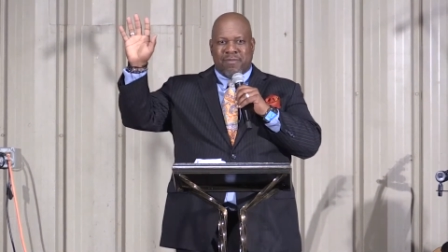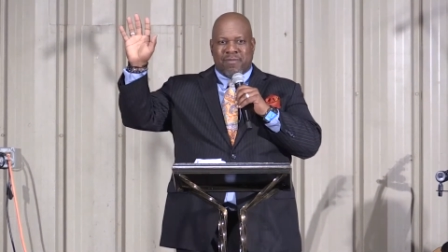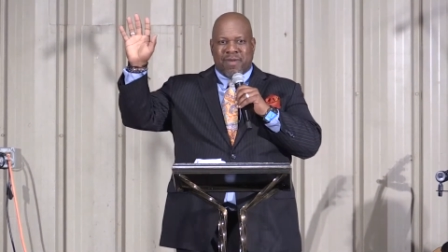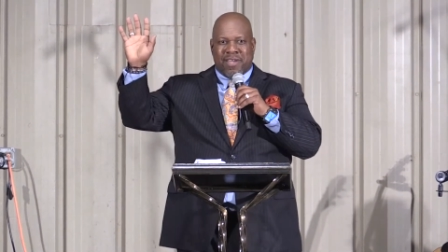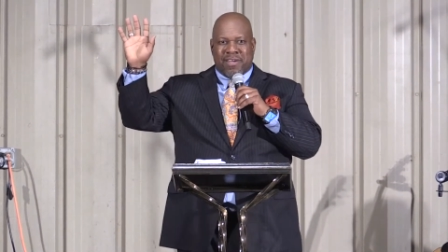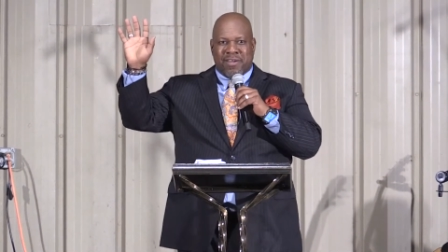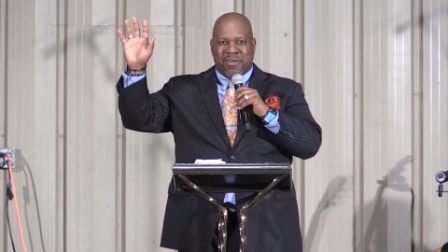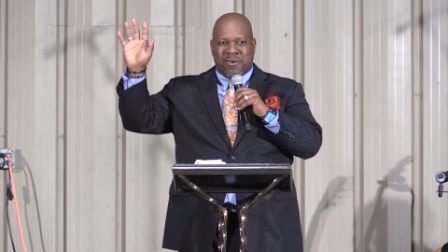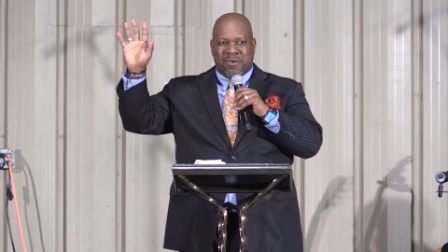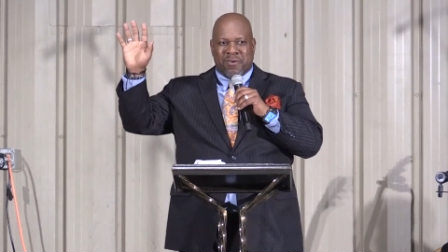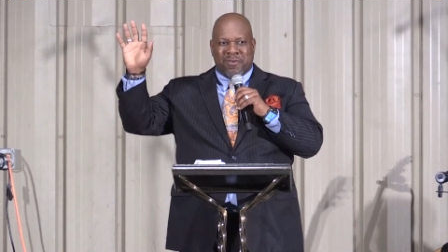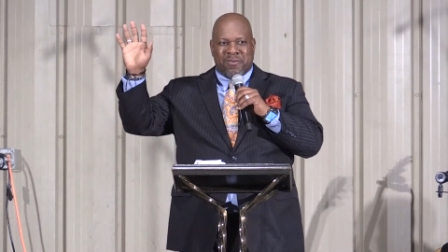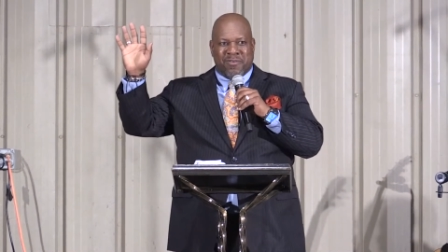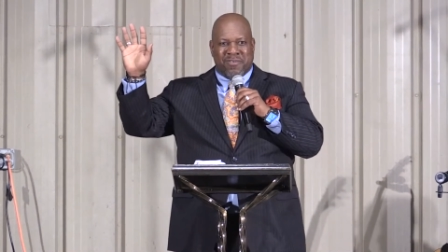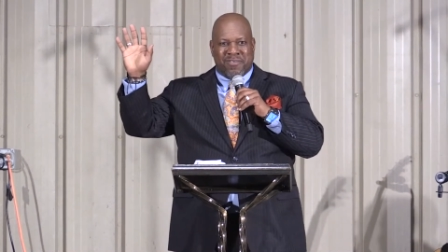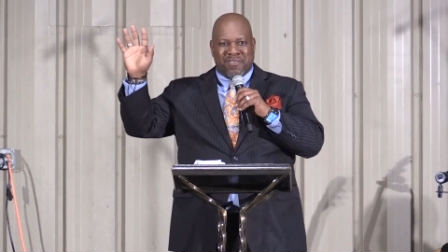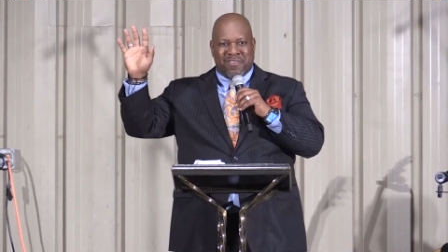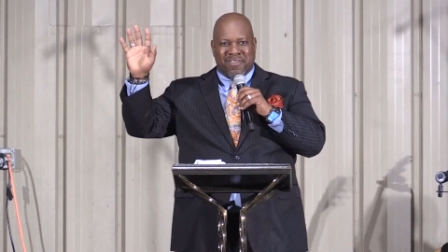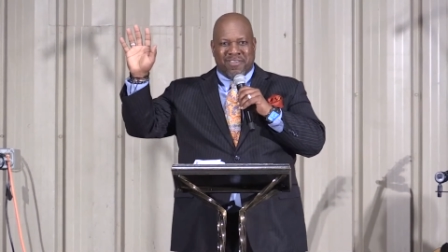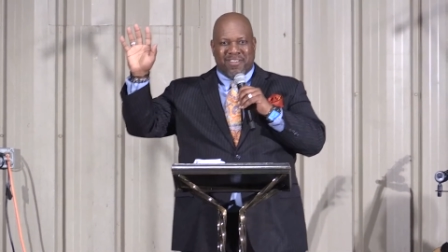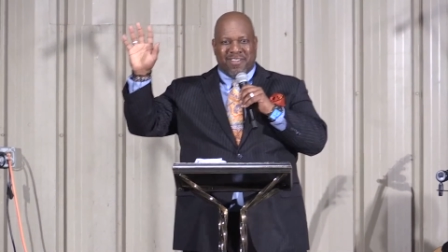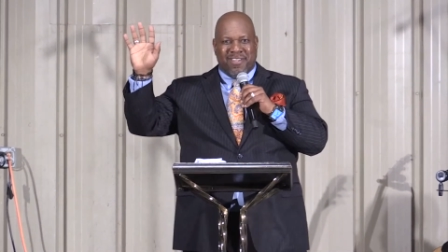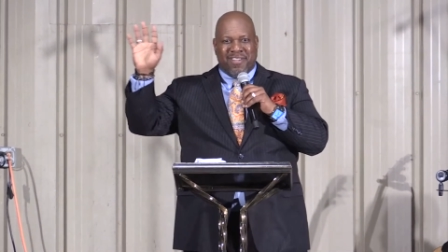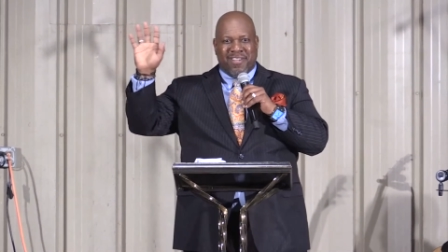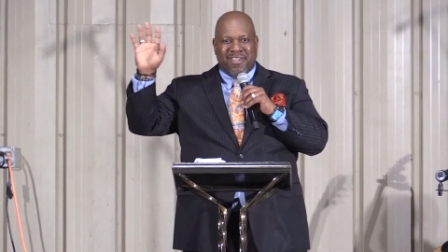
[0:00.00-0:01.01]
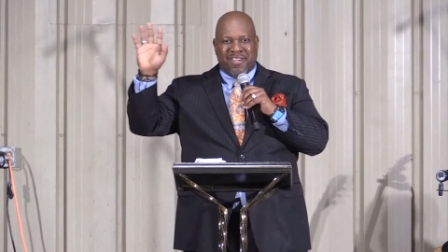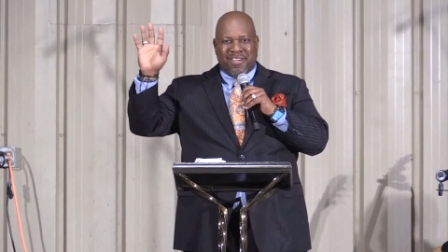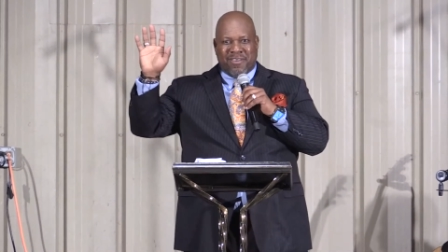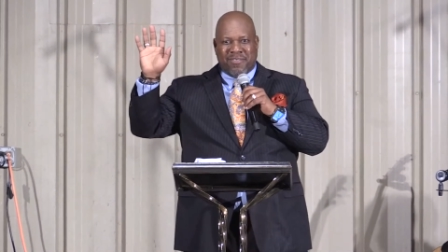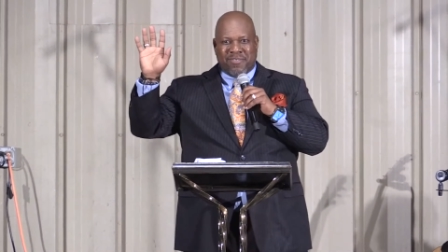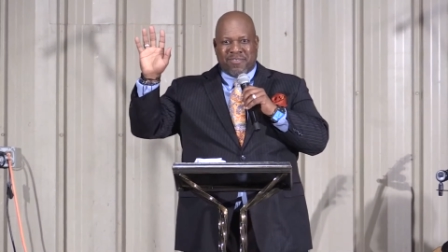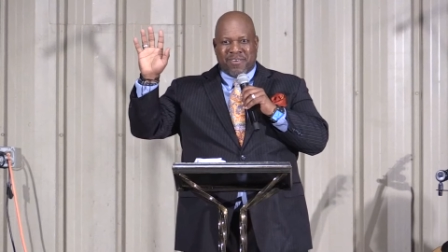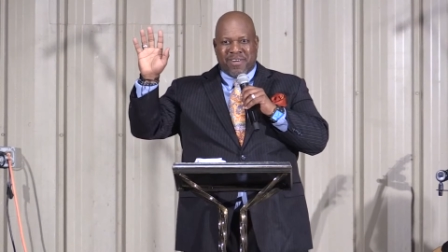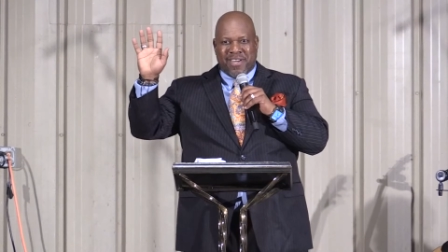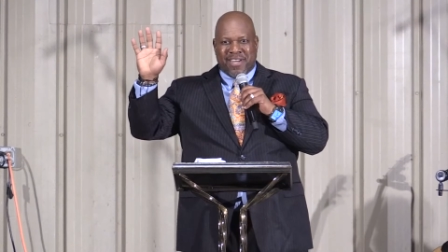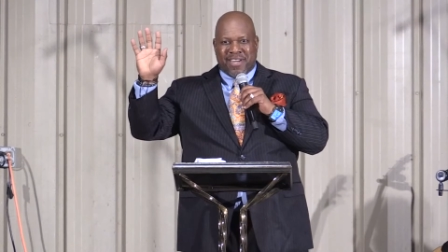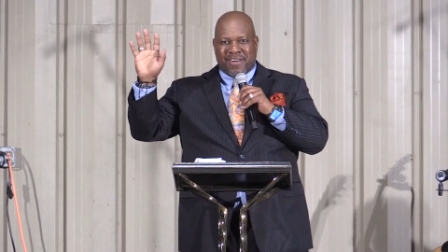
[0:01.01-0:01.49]
Anybody know
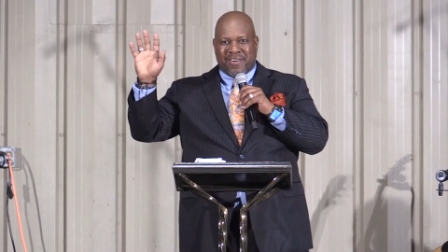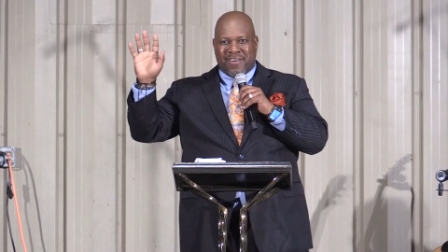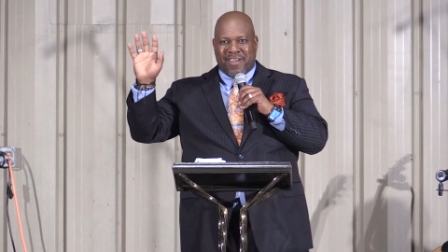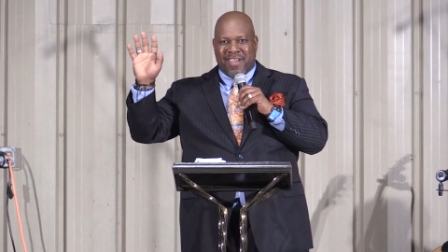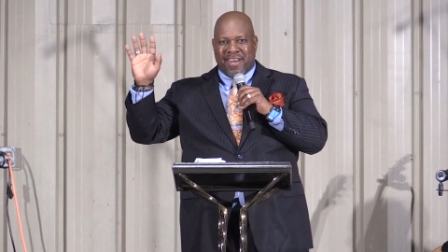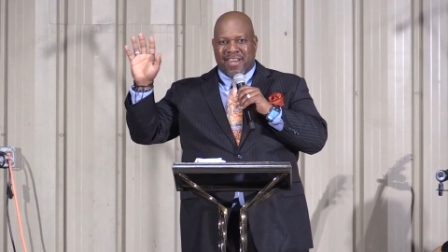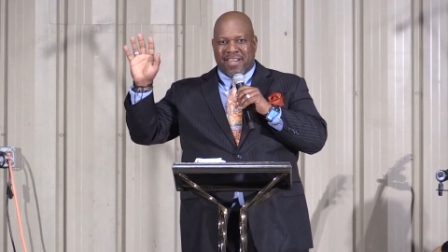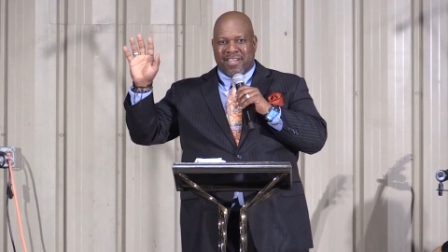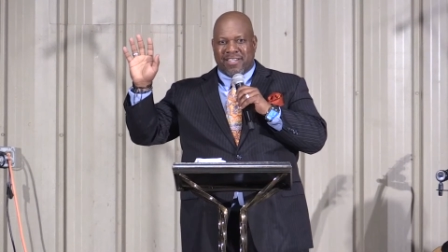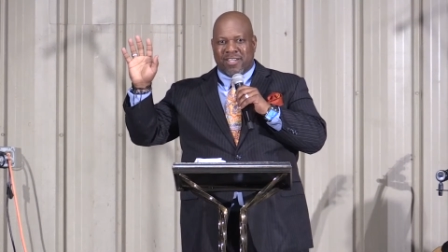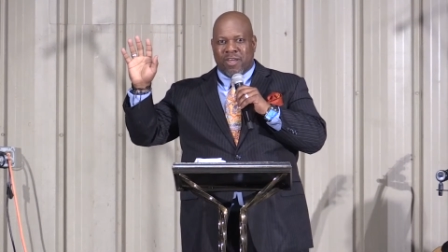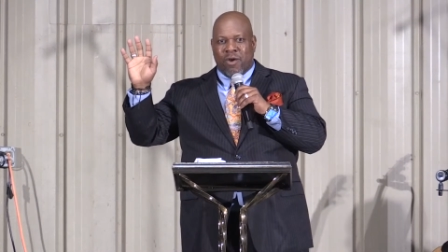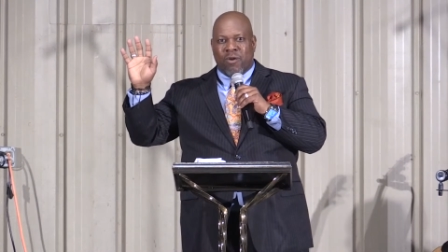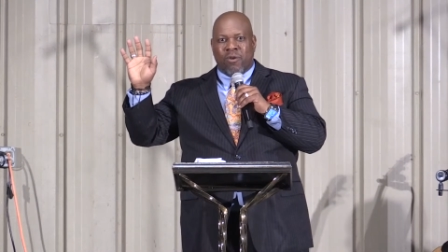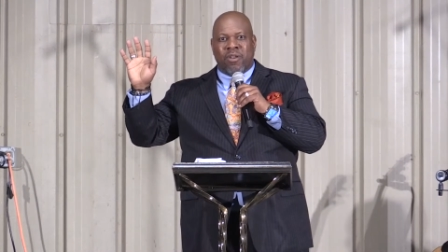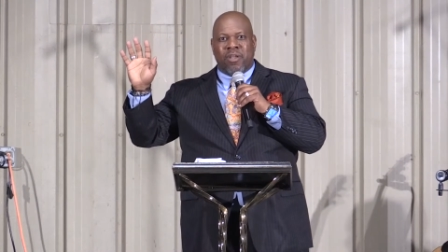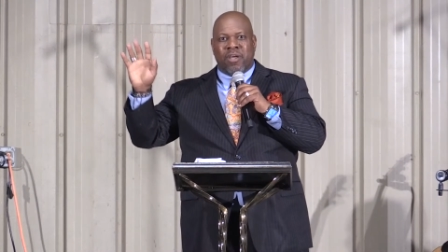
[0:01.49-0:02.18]
of Fred Craddock?